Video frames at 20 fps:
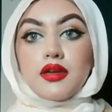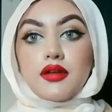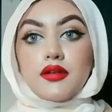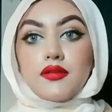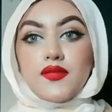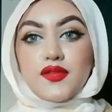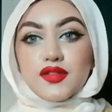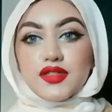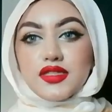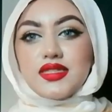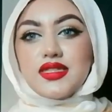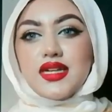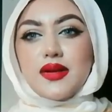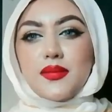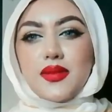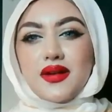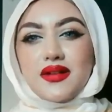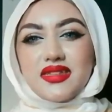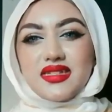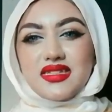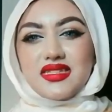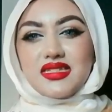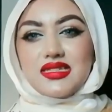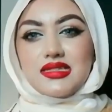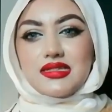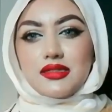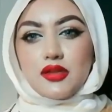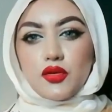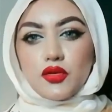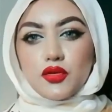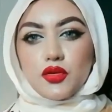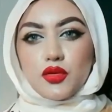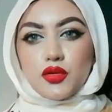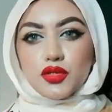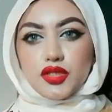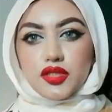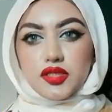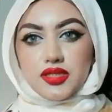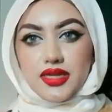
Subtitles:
For summer, this is so gorgeous.